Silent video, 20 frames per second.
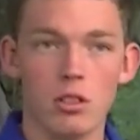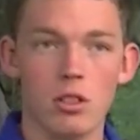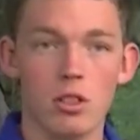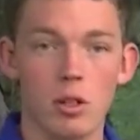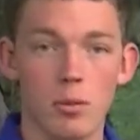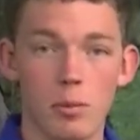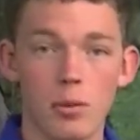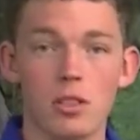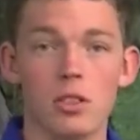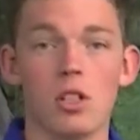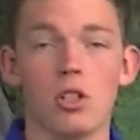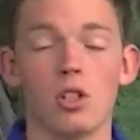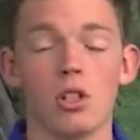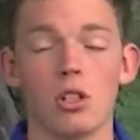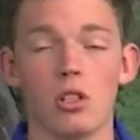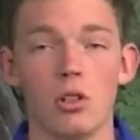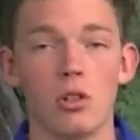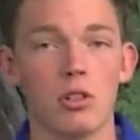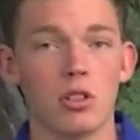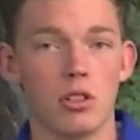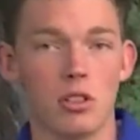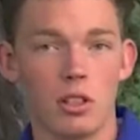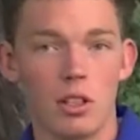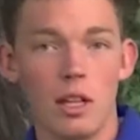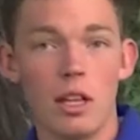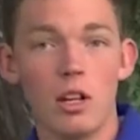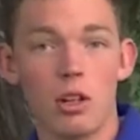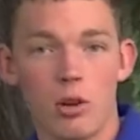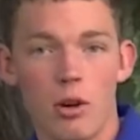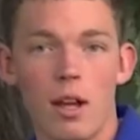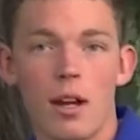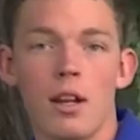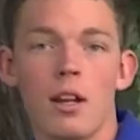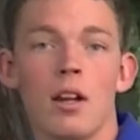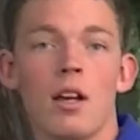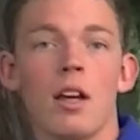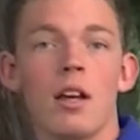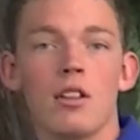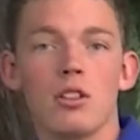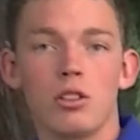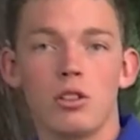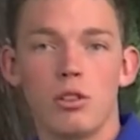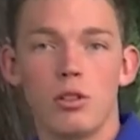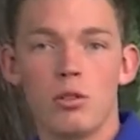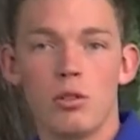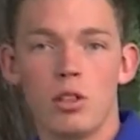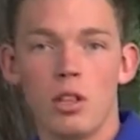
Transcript: to position. You just integrate it. So you